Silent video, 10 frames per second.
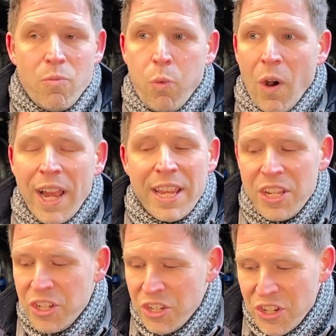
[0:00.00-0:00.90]
Why
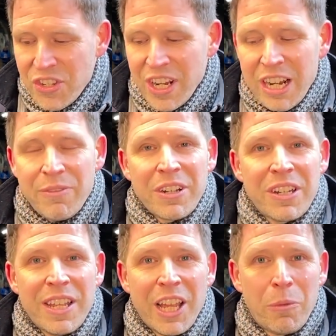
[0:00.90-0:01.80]
should you serve and
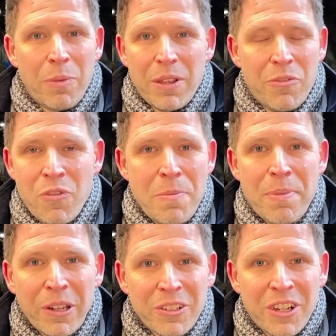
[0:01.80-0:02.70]
help
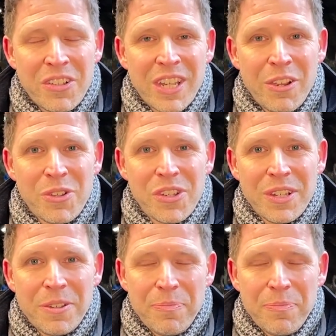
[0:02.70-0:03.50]
rebuild God's house?